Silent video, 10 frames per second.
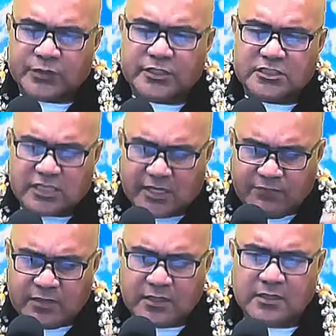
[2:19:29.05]
these
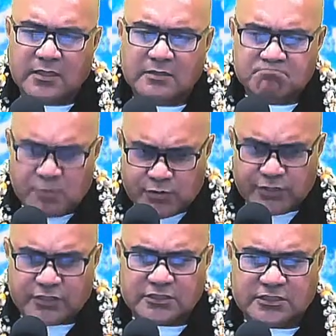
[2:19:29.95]
heavy
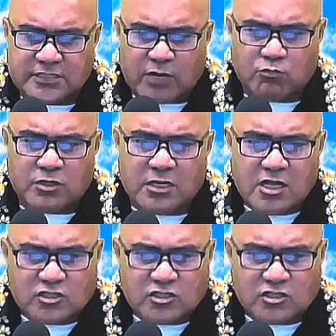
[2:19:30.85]
burdens that will